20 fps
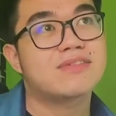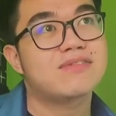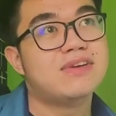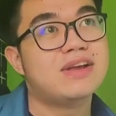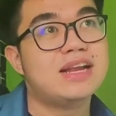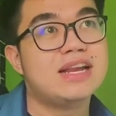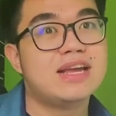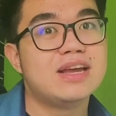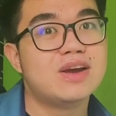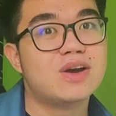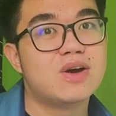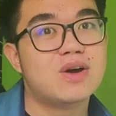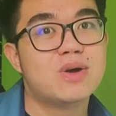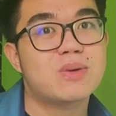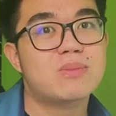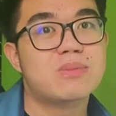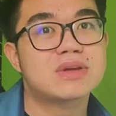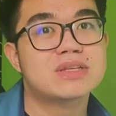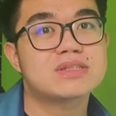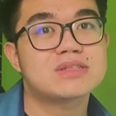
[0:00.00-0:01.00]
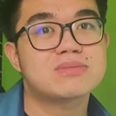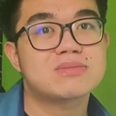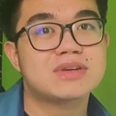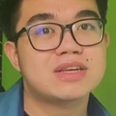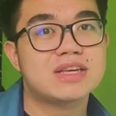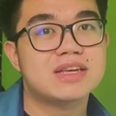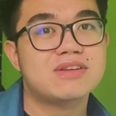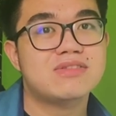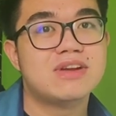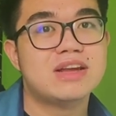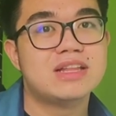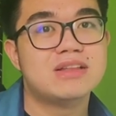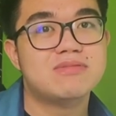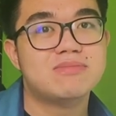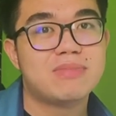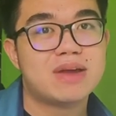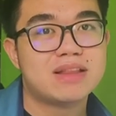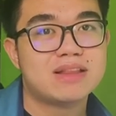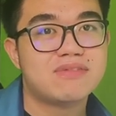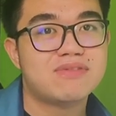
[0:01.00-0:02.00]
Feeling ko mas mag-equit
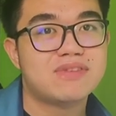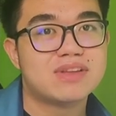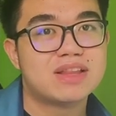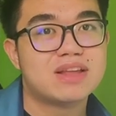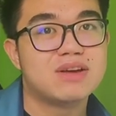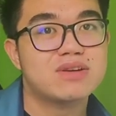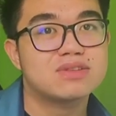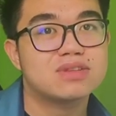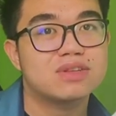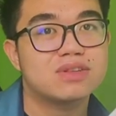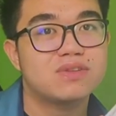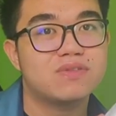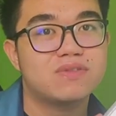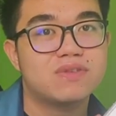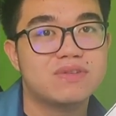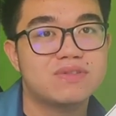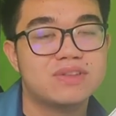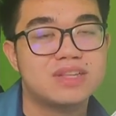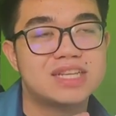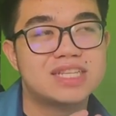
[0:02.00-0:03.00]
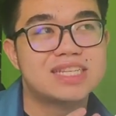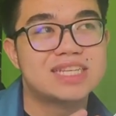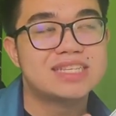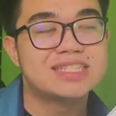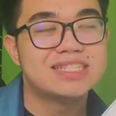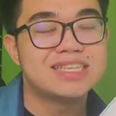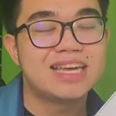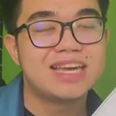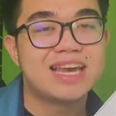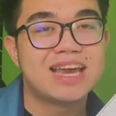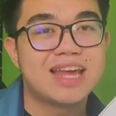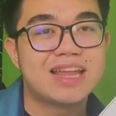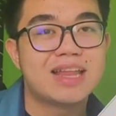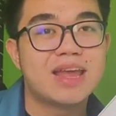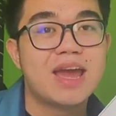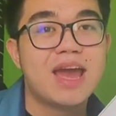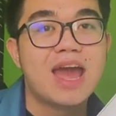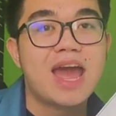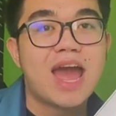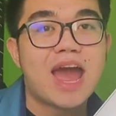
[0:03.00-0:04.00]
benefit ako sa 256 gig, and
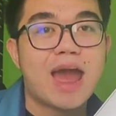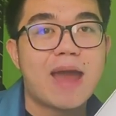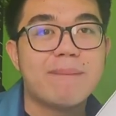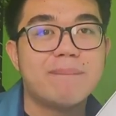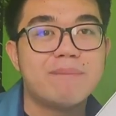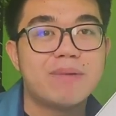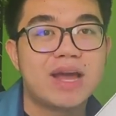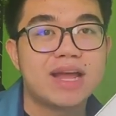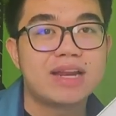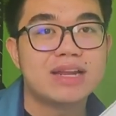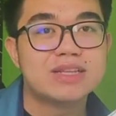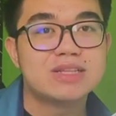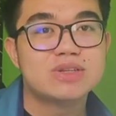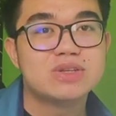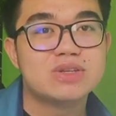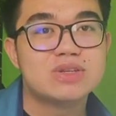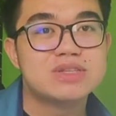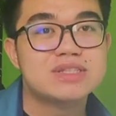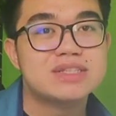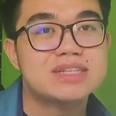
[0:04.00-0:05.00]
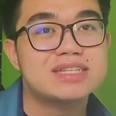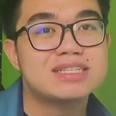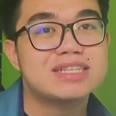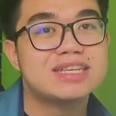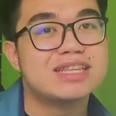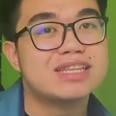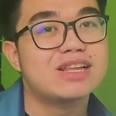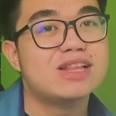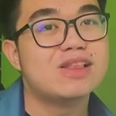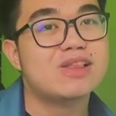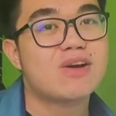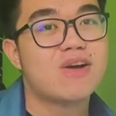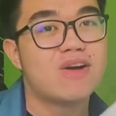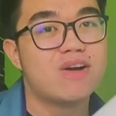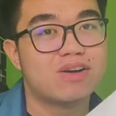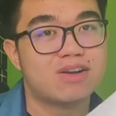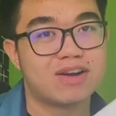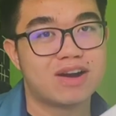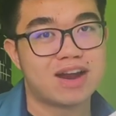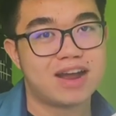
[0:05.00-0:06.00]
I'm planning to use this in the
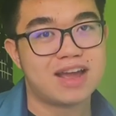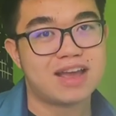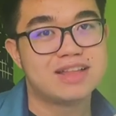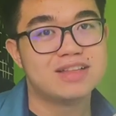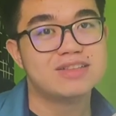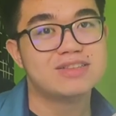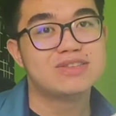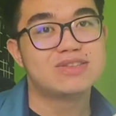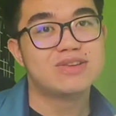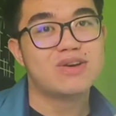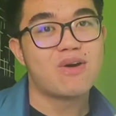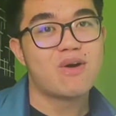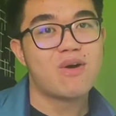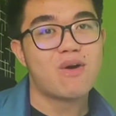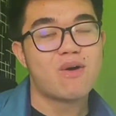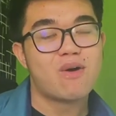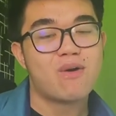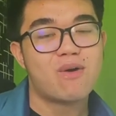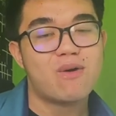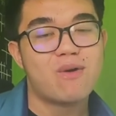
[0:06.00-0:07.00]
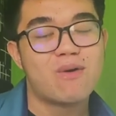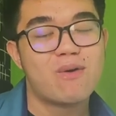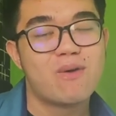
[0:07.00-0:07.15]
long run. So,